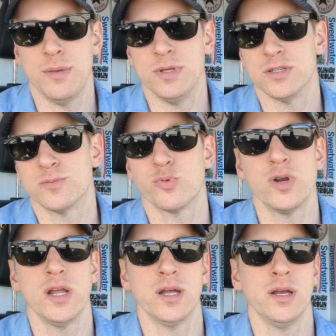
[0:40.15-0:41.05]
maybe a
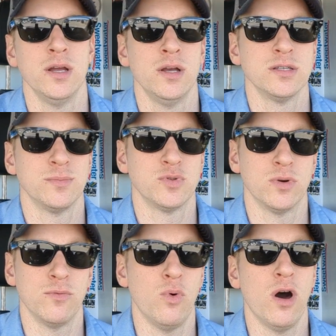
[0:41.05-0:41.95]
spring, some
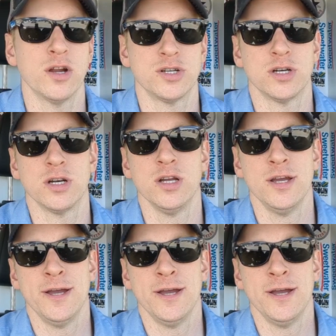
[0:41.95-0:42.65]
sort of washer.